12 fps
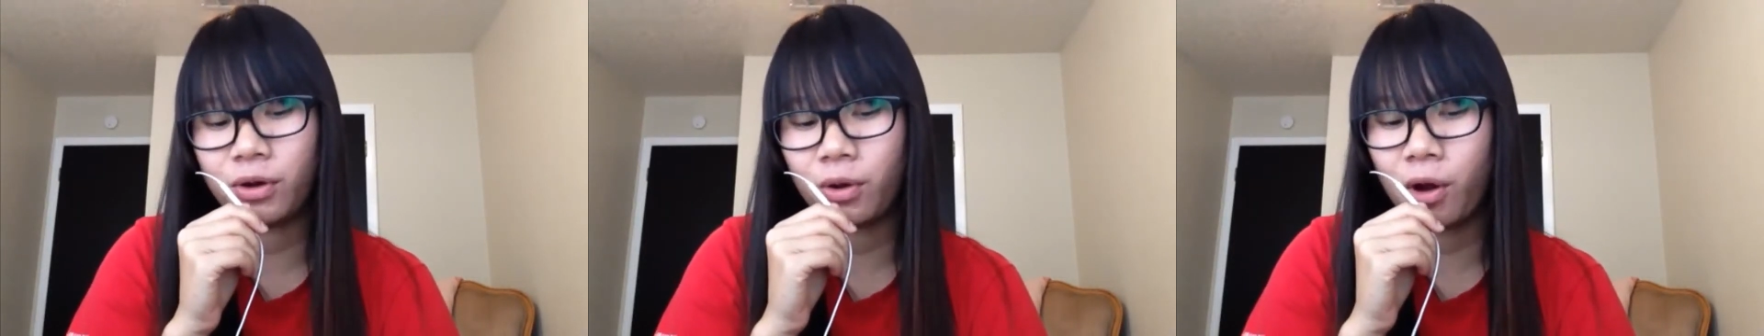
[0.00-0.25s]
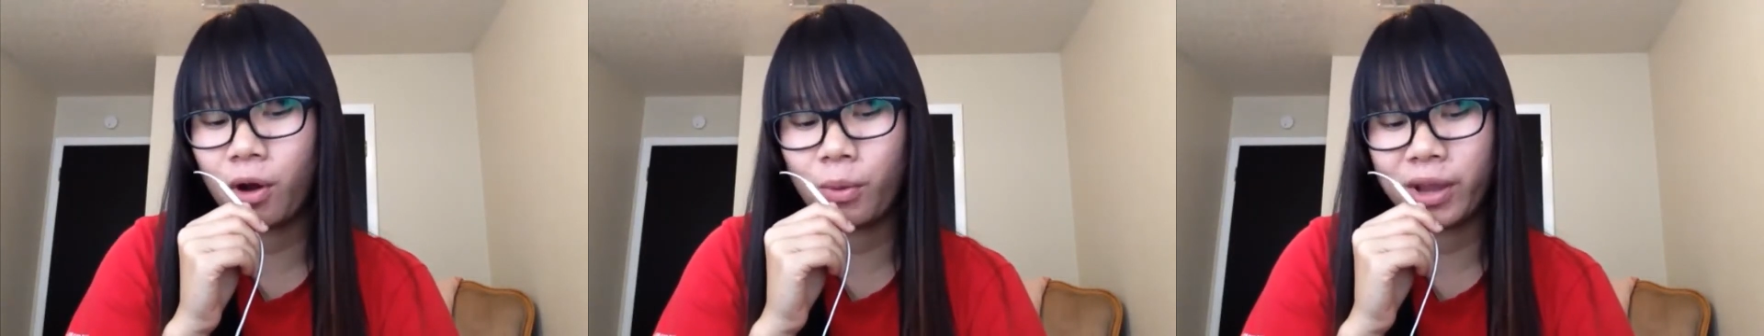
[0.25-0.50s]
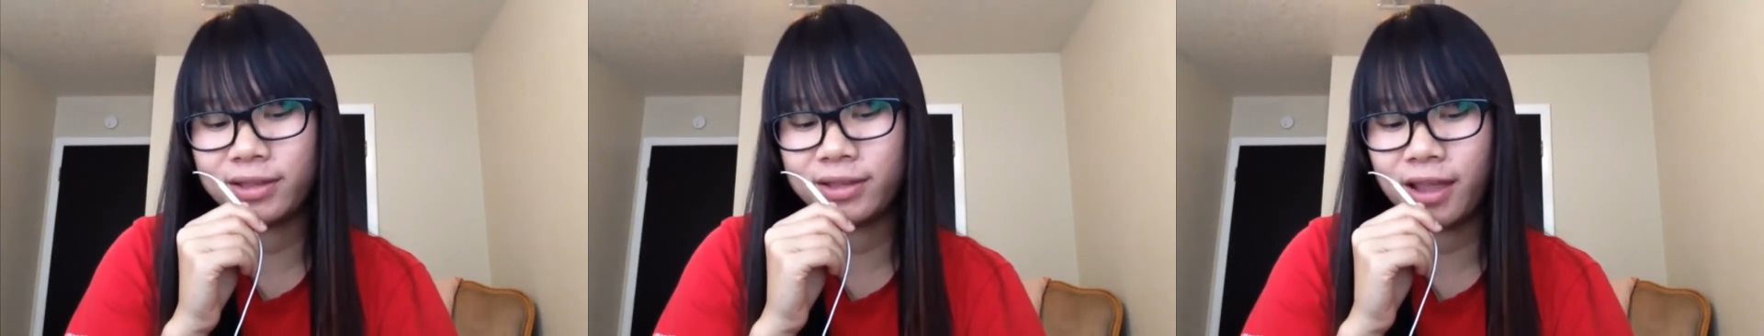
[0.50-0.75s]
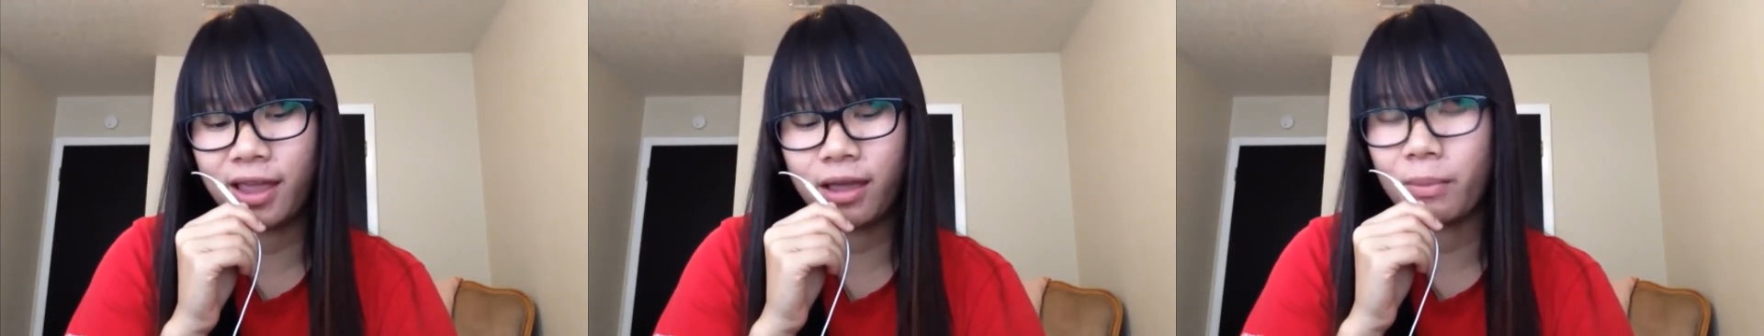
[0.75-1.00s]
always
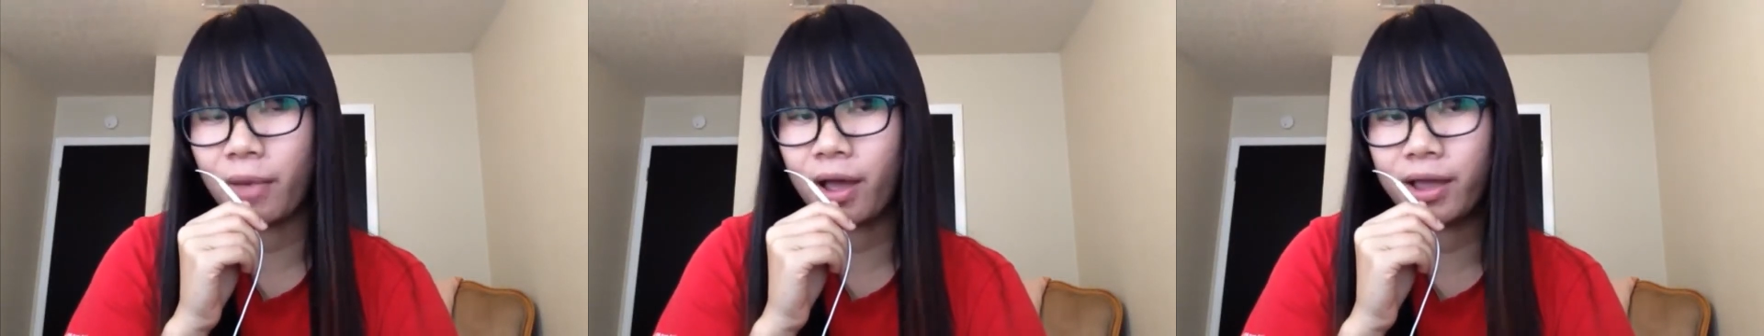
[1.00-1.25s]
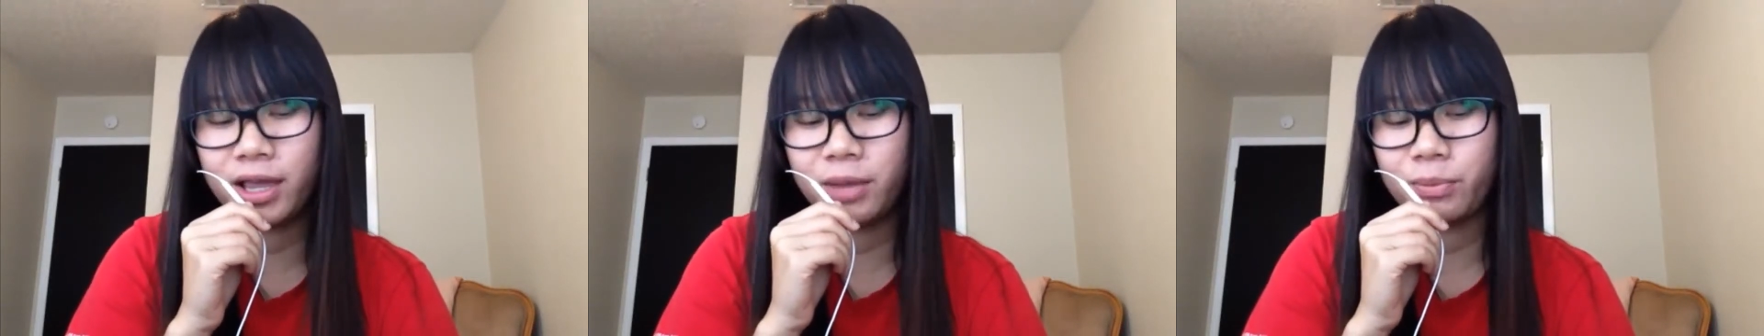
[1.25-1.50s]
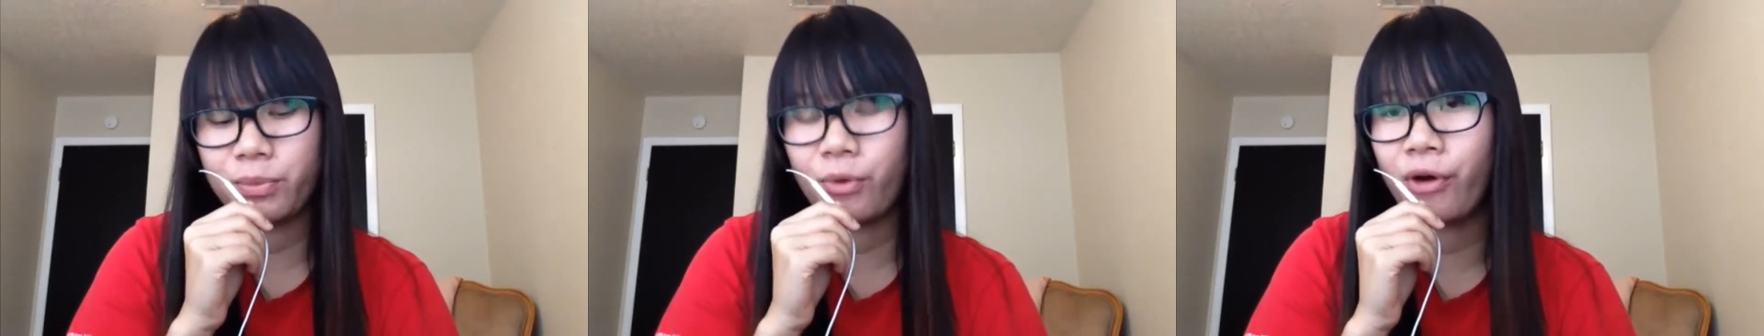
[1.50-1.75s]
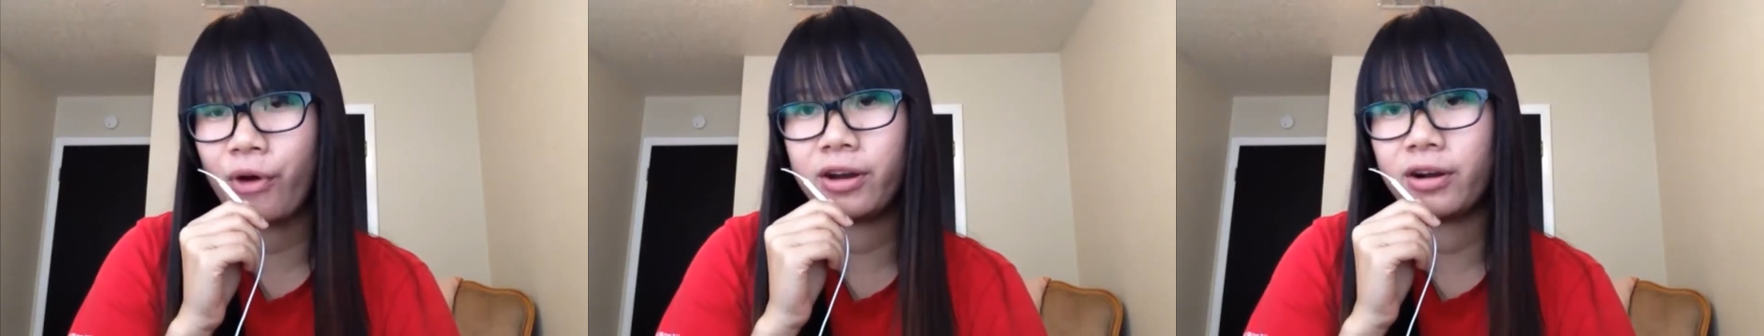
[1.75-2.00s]
say my
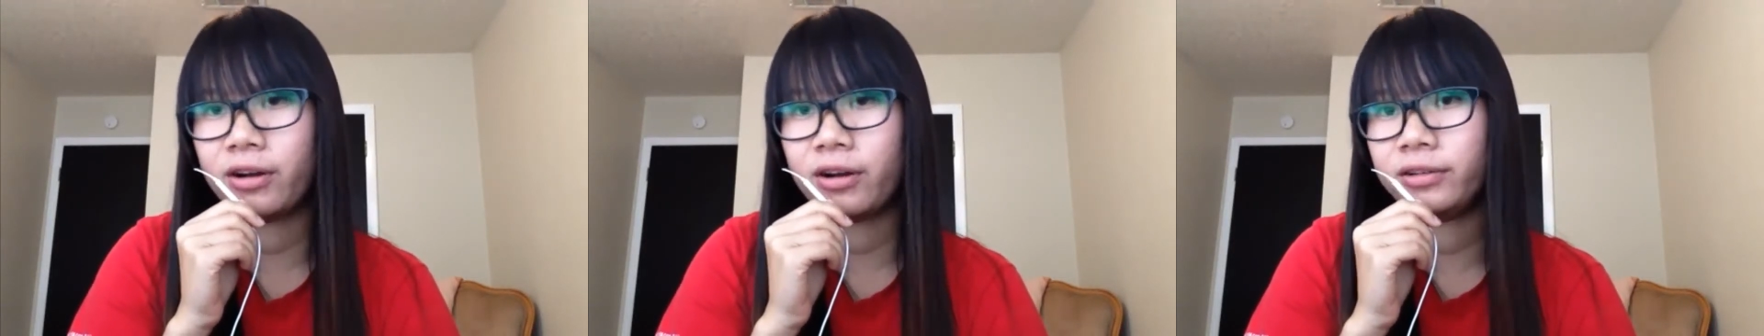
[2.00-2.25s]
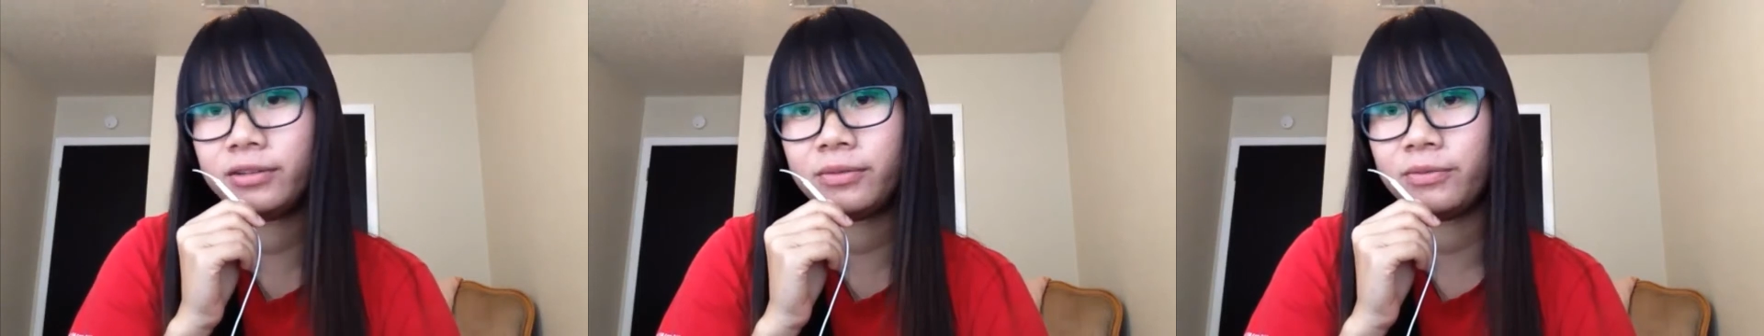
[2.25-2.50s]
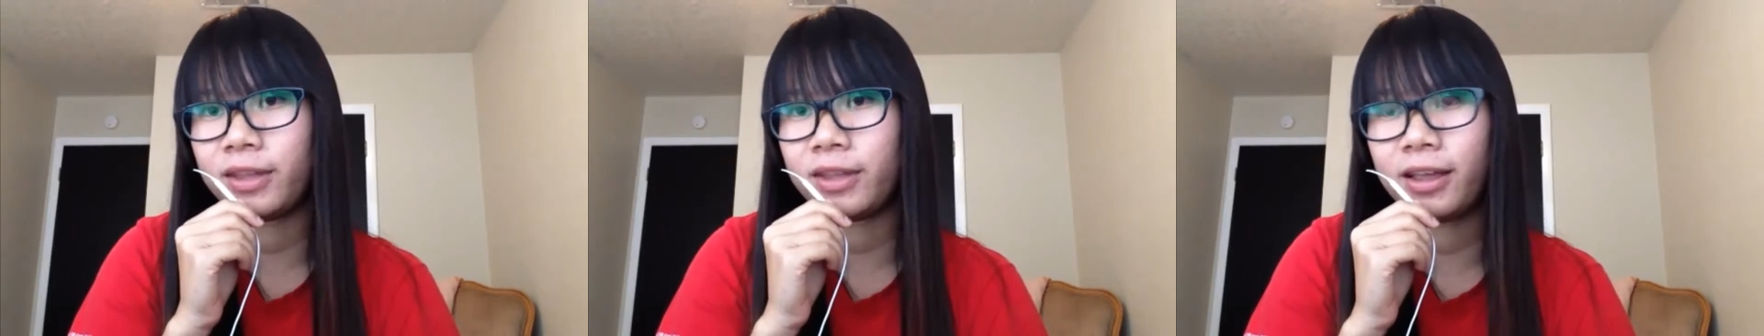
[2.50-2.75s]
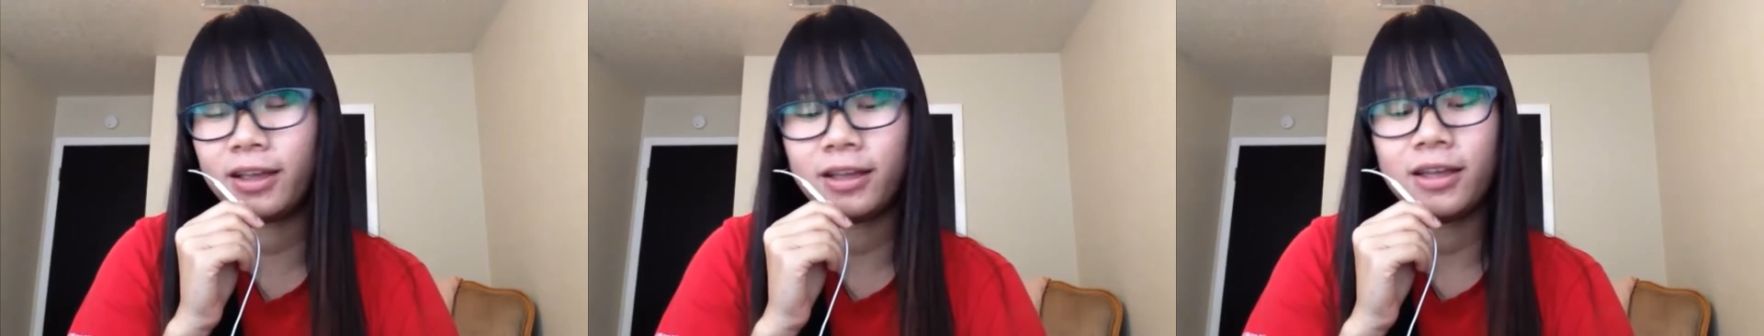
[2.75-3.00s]
employer or
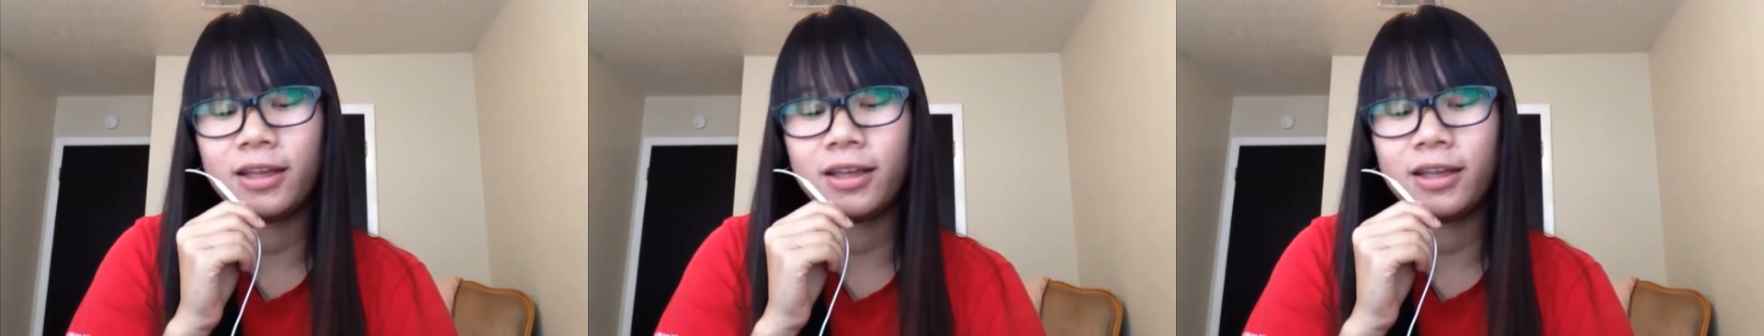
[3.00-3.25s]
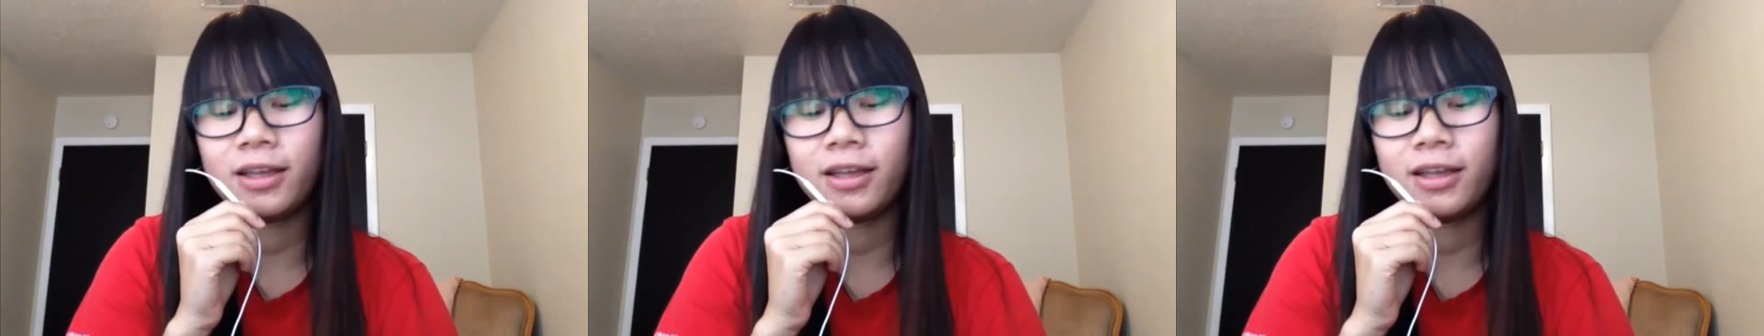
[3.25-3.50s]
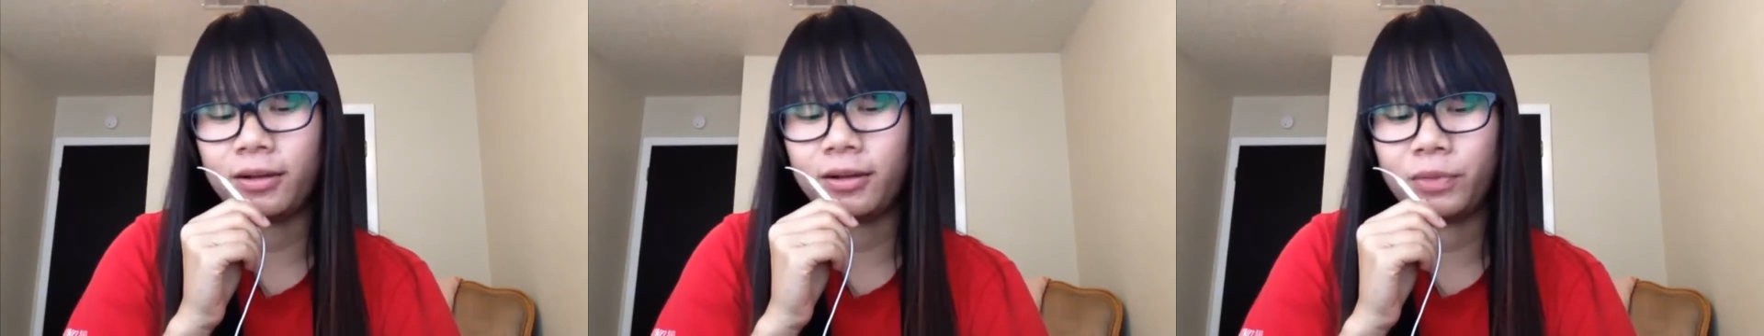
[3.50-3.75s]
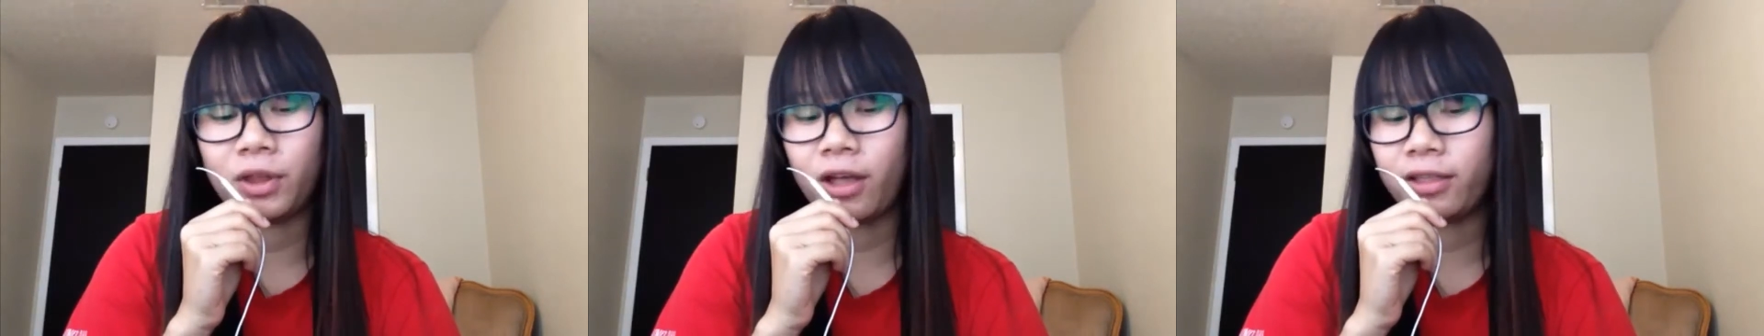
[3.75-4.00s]
something,
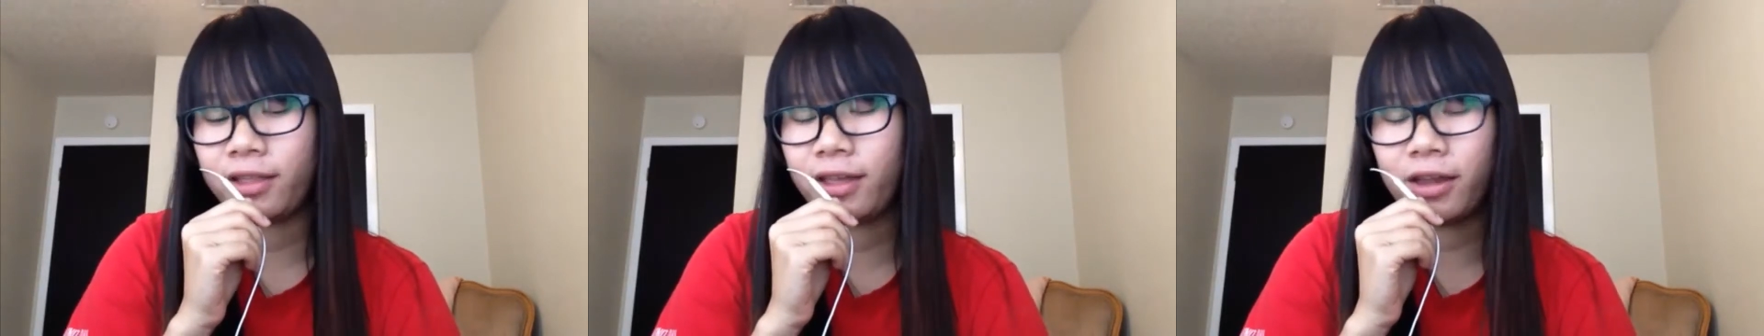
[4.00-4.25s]
not